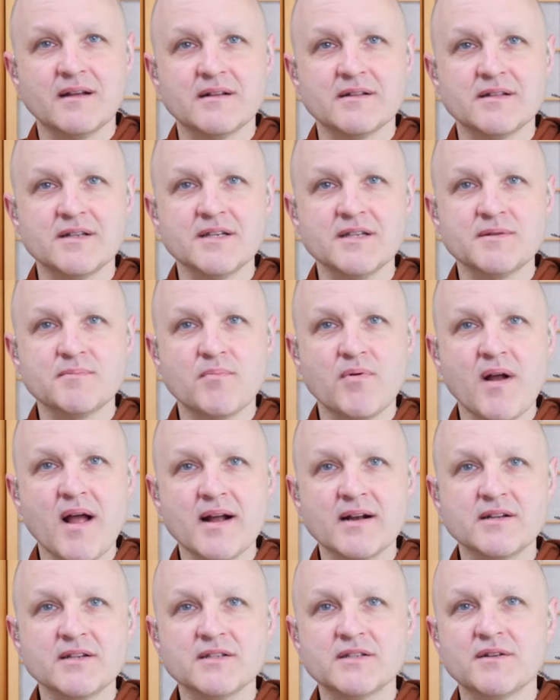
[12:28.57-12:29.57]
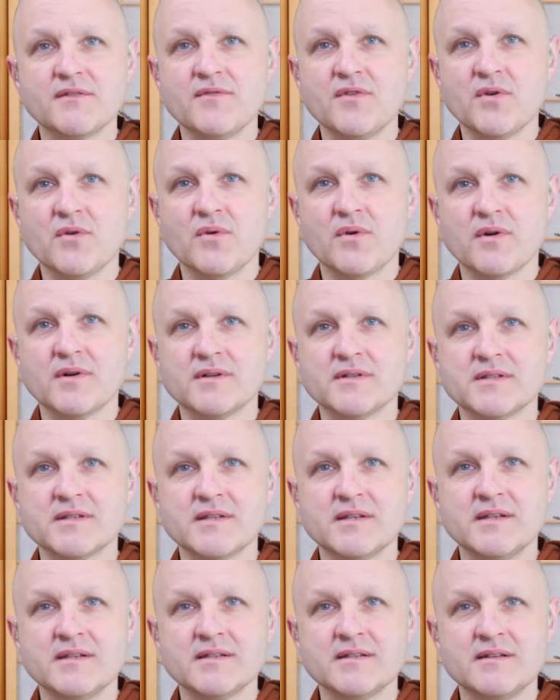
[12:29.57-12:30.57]
This practice of yours
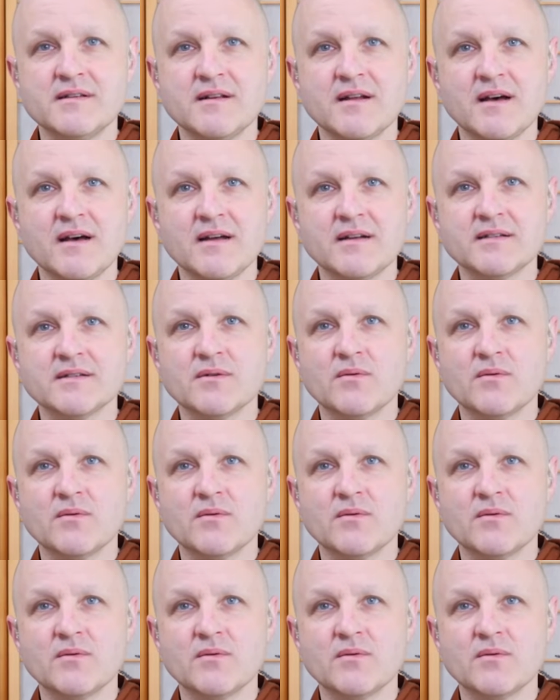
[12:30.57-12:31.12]
is not